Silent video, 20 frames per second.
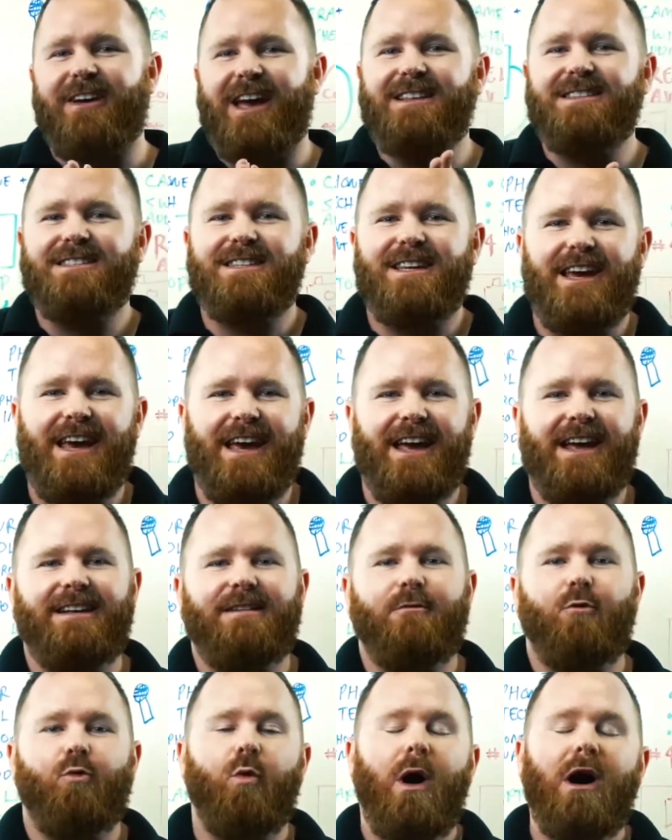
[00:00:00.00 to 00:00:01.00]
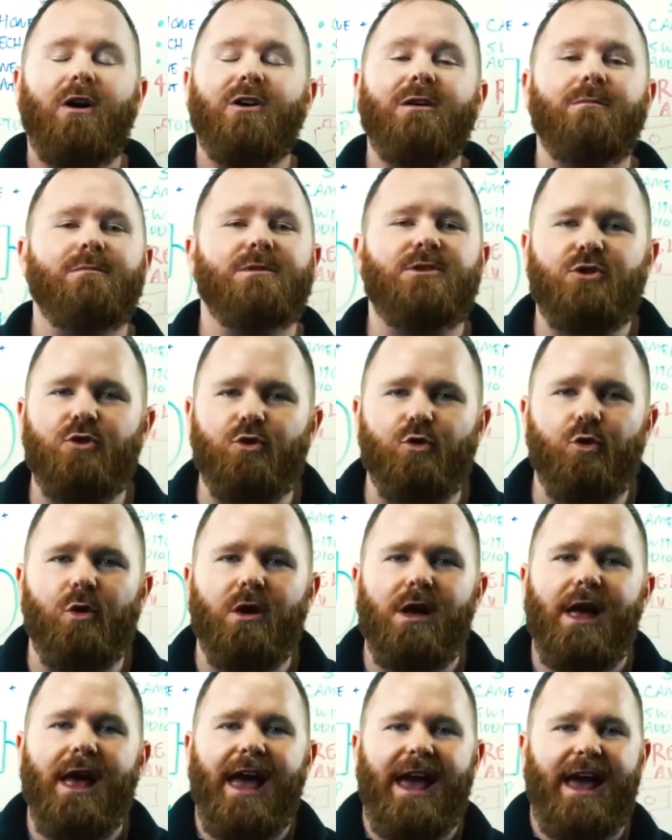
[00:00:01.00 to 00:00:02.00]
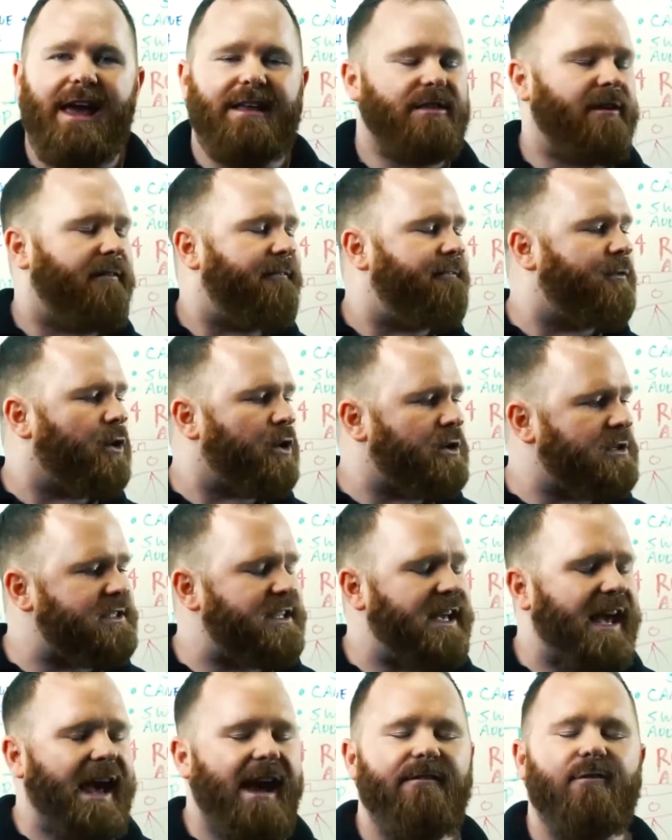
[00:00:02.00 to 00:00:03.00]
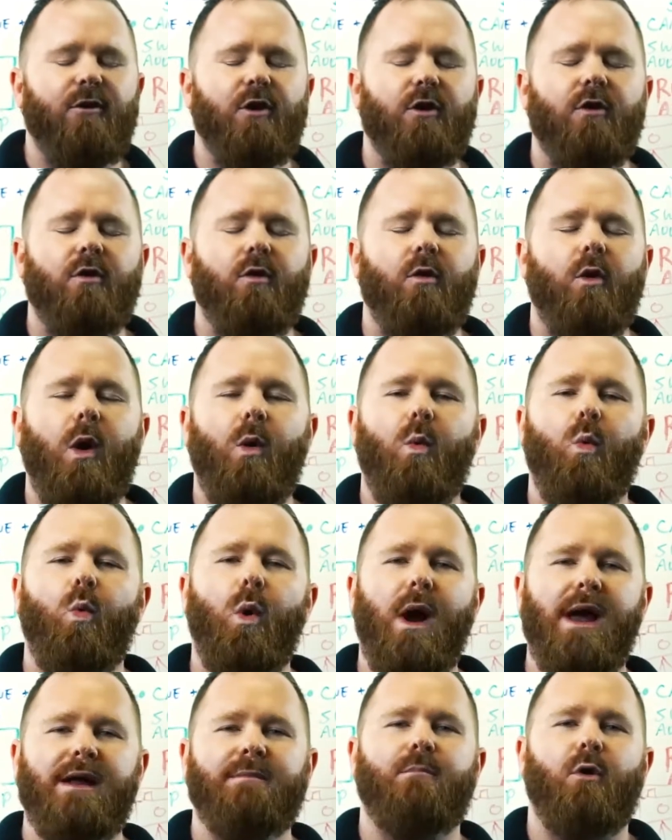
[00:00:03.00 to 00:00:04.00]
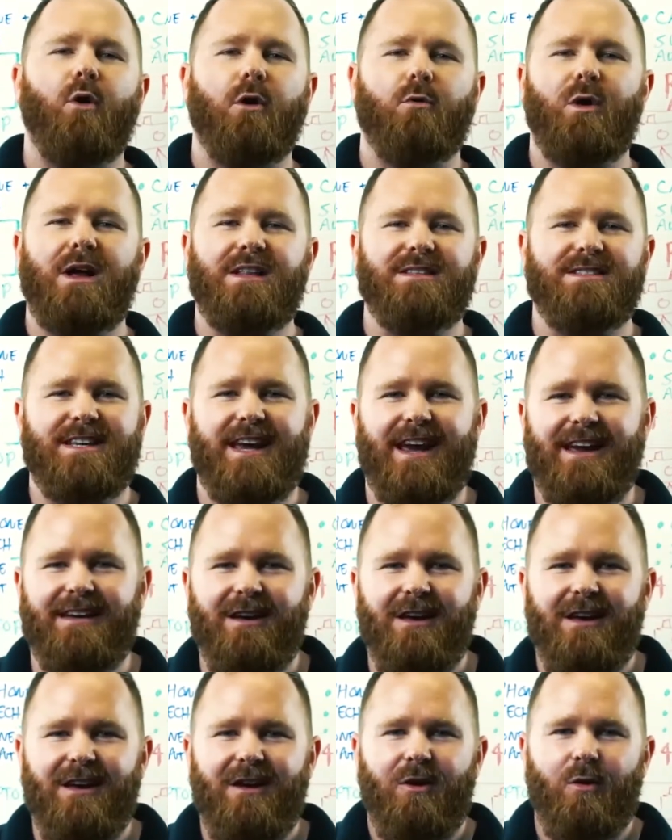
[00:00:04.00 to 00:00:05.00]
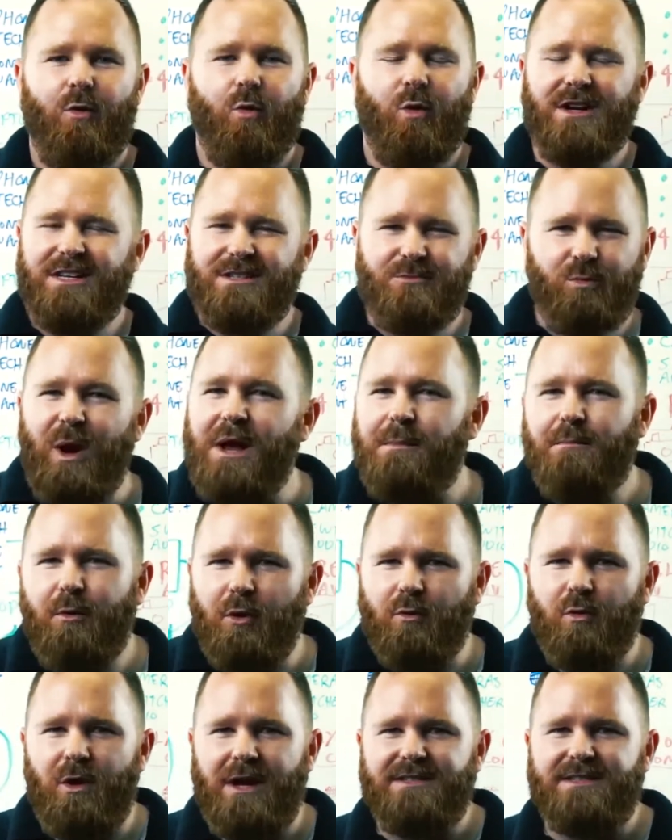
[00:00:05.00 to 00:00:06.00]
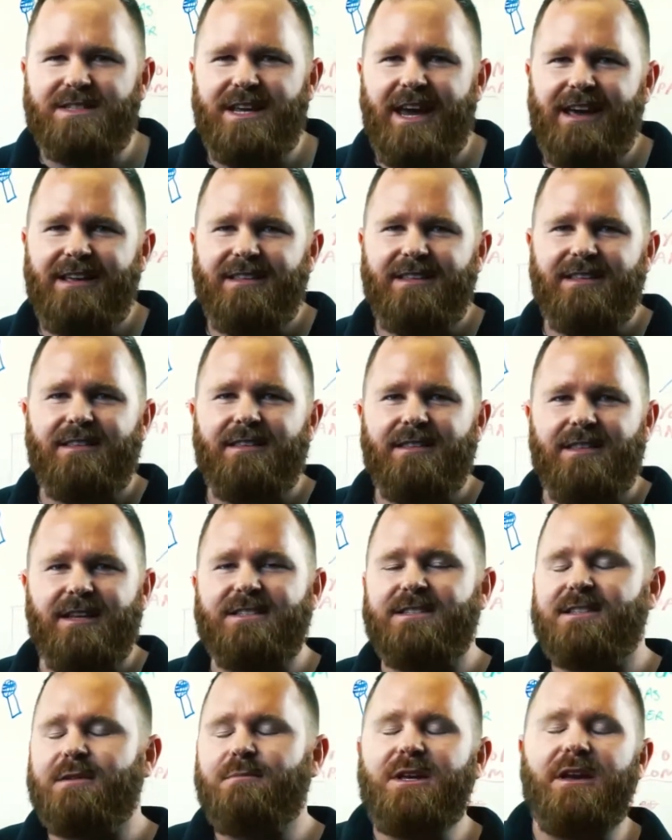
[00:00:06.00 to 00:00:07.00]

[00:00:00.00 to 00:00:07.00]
Events, and welcome to the first ever Whiteboard Wednesday. What is Whiteboard Wednesday? This is